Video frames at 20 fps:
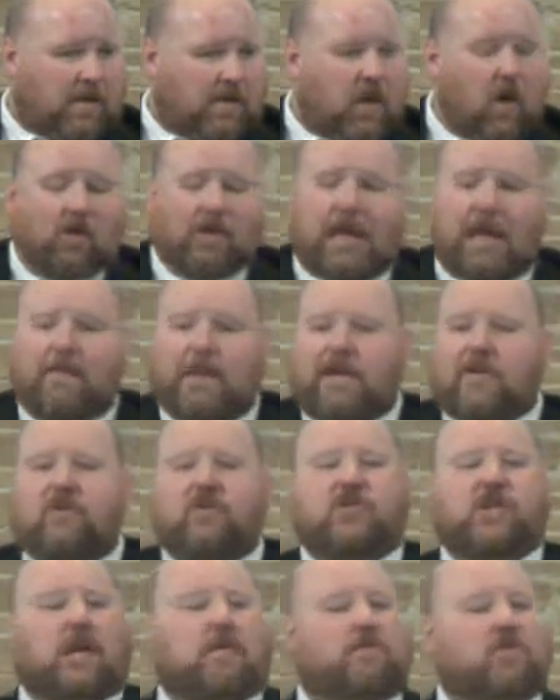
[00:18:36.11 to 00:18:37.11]
Don't let me
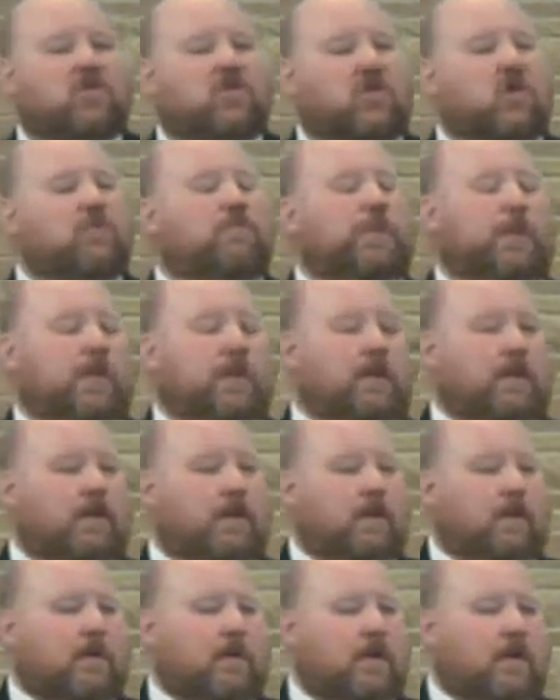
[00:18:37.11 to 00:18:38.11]
do something stupid,
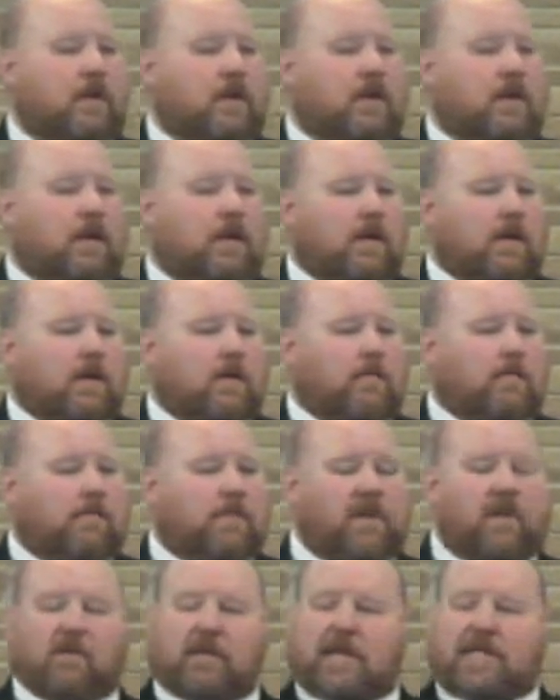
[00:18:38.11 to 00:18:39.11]

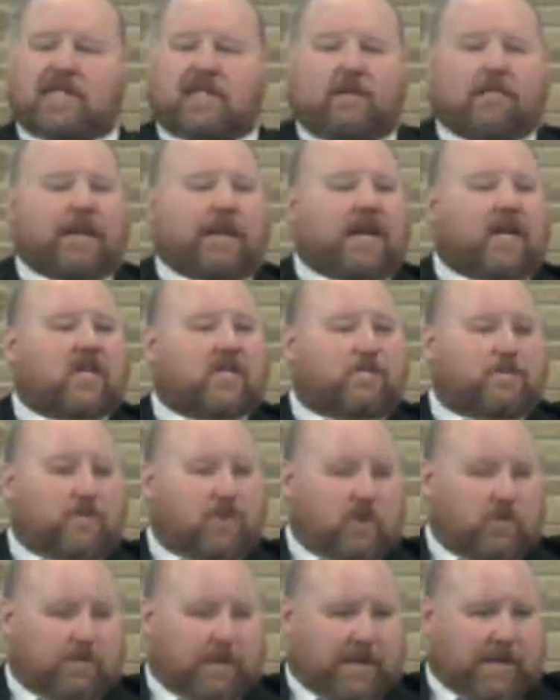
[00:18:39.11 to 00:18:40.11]
but don't let somebody else
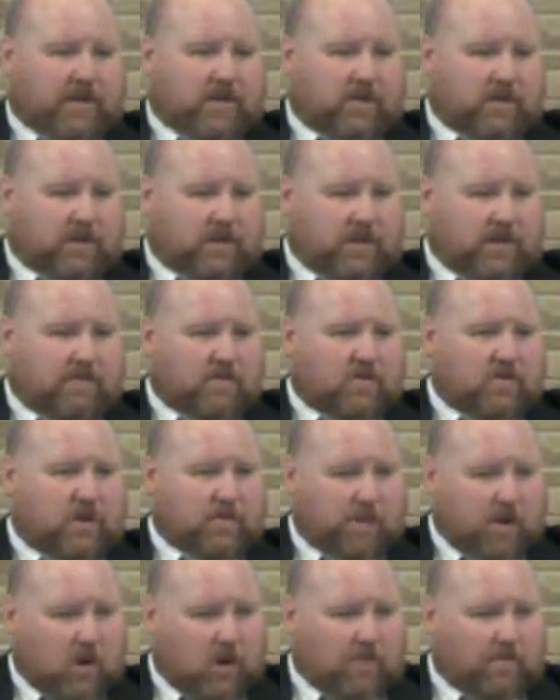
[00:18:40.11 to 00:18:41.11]
do, being doing something
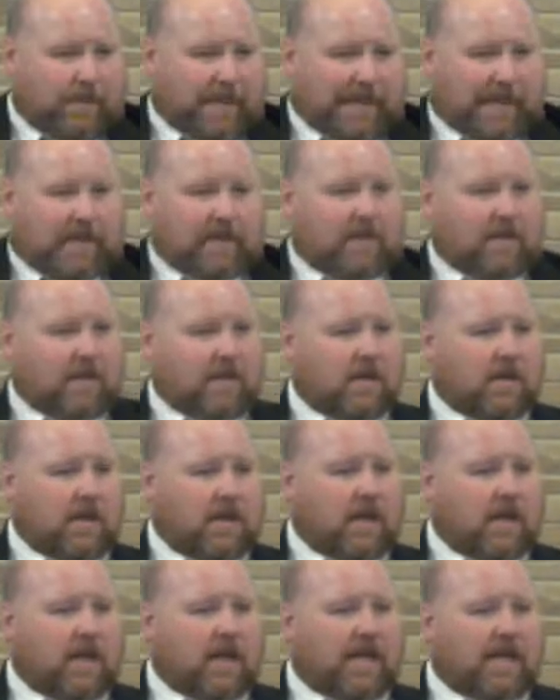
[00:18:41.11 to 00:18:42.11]
stupid hurt me.
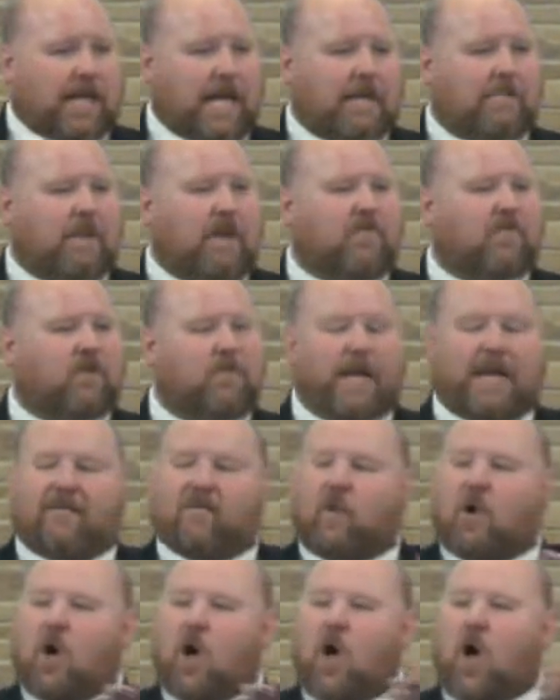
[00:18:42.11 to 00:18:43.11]
Keep me from
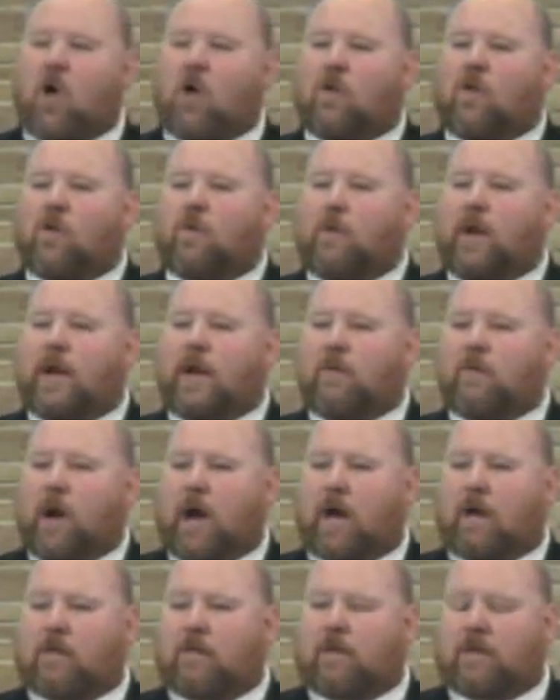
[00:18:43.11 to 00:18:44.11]
evil all the way
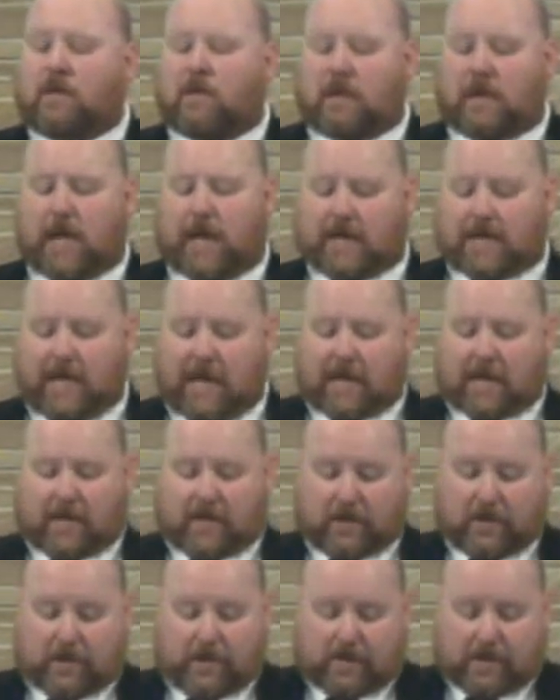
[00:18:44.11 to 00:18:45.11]
around. Ain't that
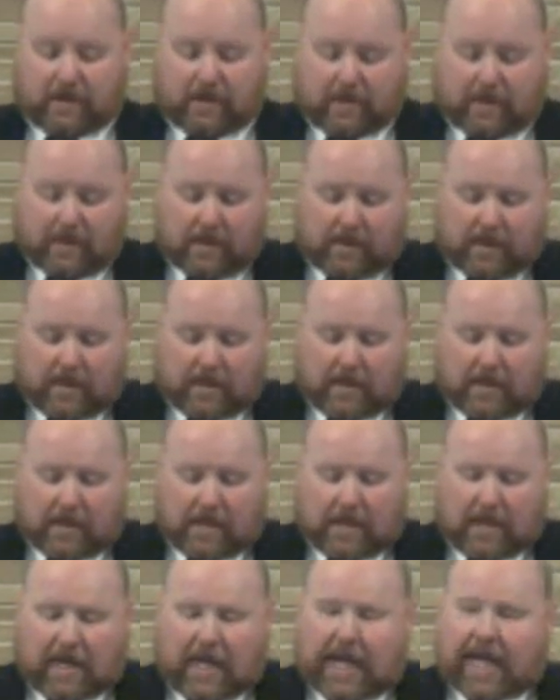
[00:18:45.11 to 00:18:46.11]
good?
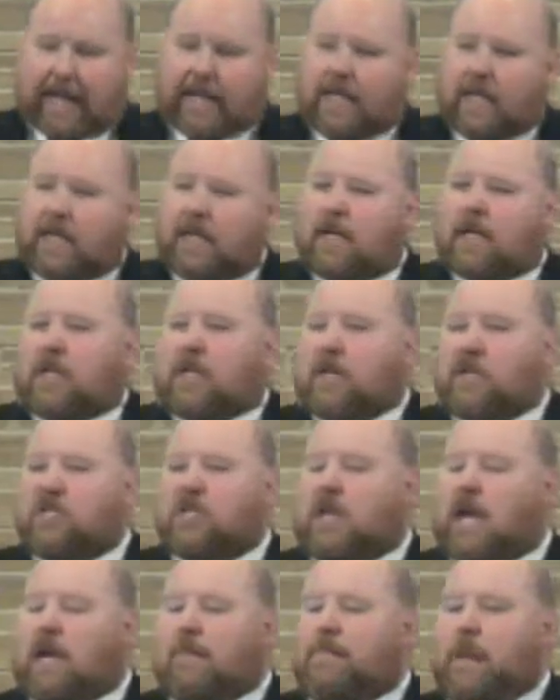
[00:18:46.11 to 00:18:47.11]
Hey, there's
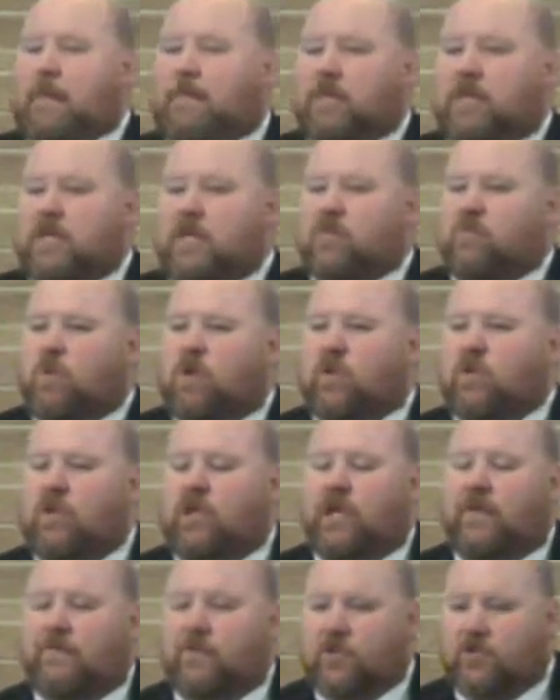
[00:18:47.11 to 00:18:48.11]
a lot of people in this world
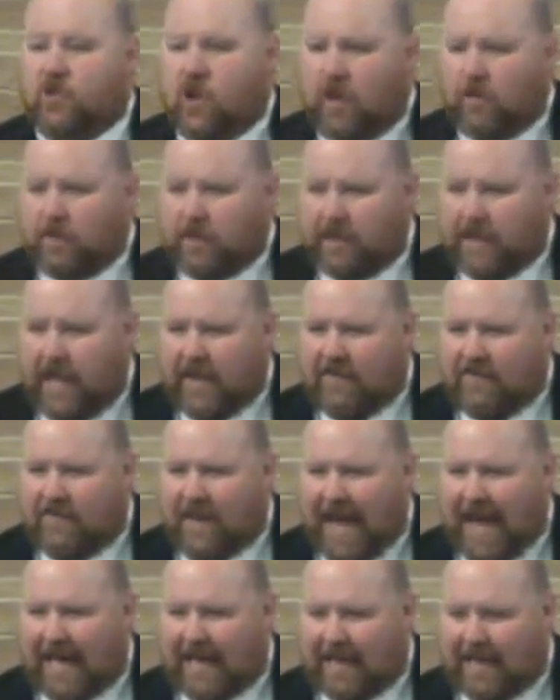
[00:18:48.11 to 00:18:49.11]
looking for trouble and they
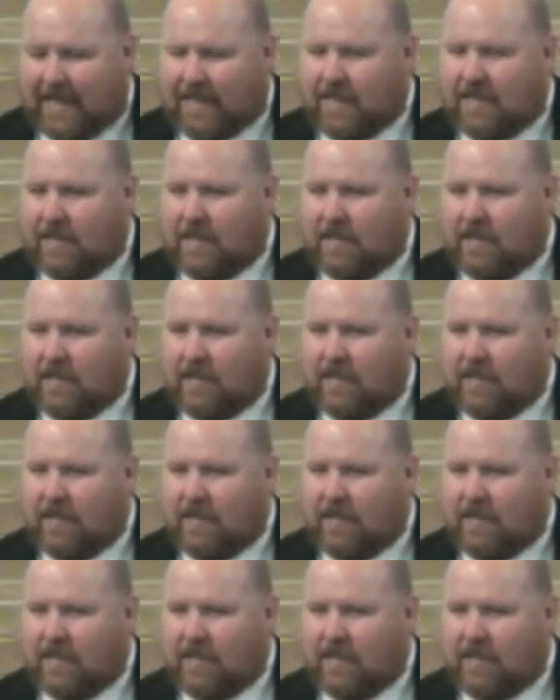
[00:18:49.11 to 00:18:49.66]
find it.